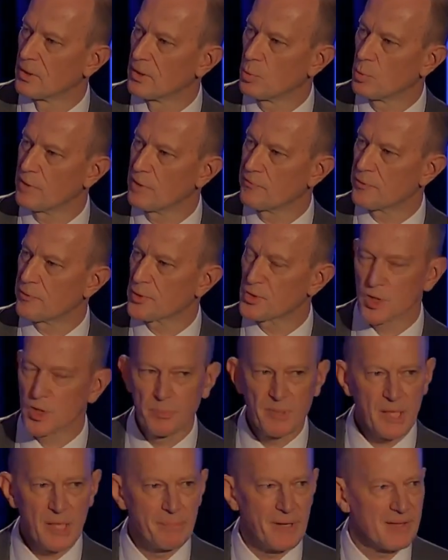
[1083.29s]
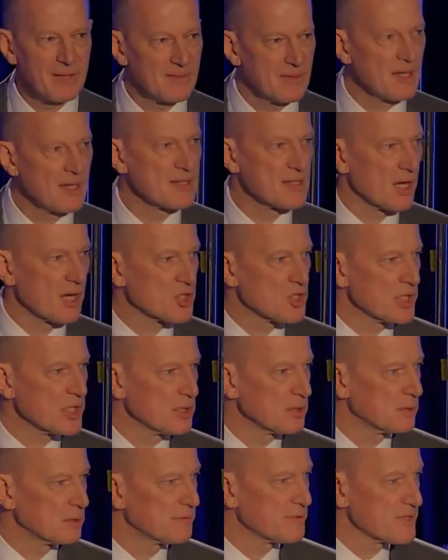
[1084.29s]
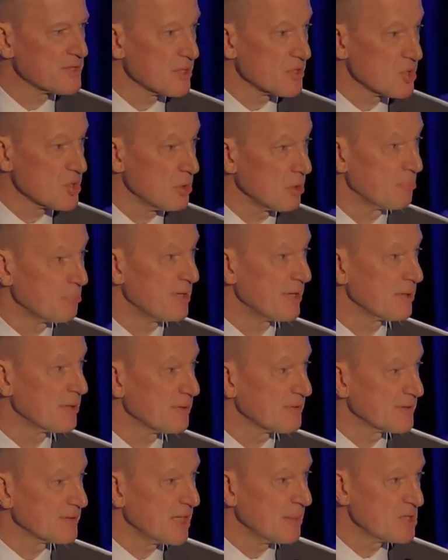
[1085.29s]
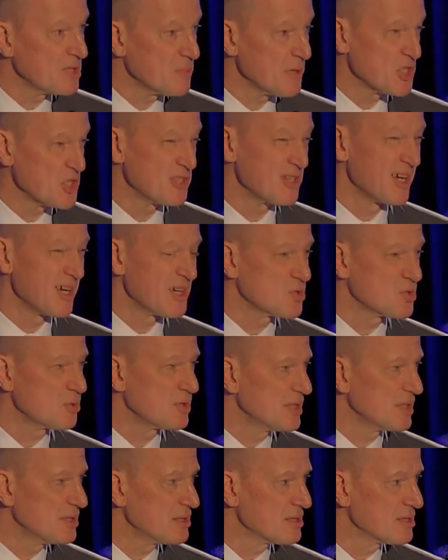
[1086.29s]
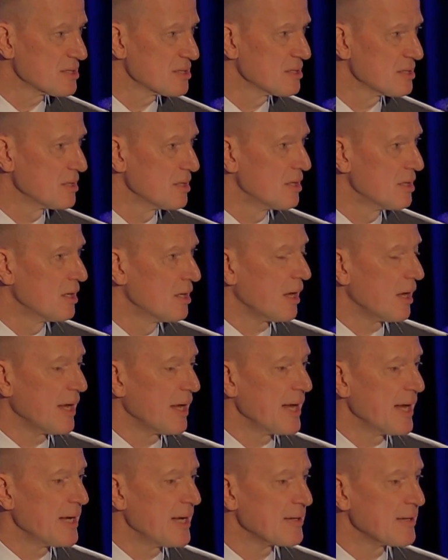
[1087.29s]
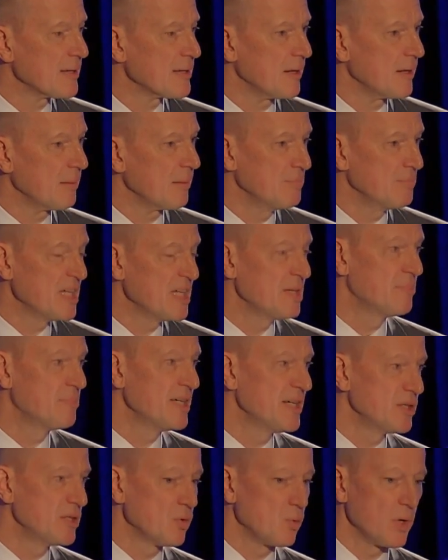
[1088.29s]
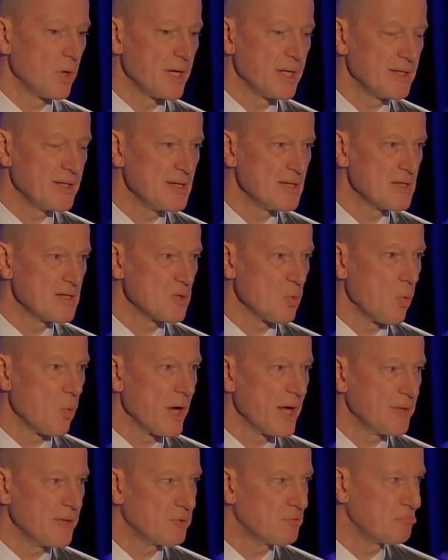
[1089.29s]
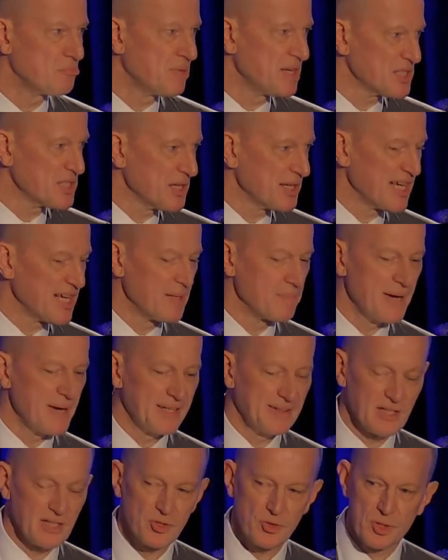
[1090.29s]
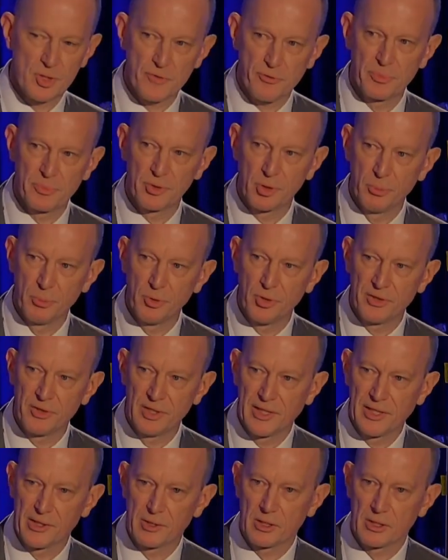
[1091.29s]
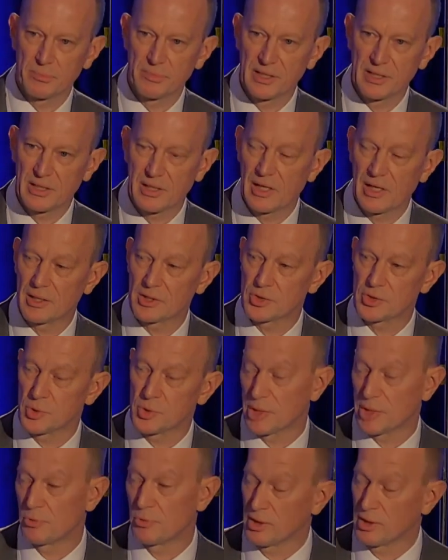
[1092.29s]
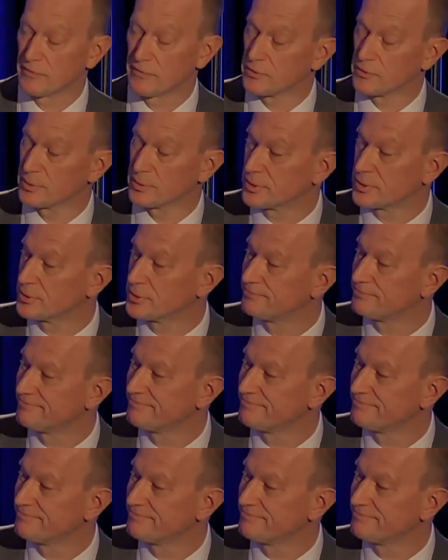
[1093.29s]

We've heard so many bad things, actually, over such a long period of time, especially the last 2 years. And maybe, in a way, this is a way to basically gain back that trust from the community and the economy at large, which I'm looking forward to.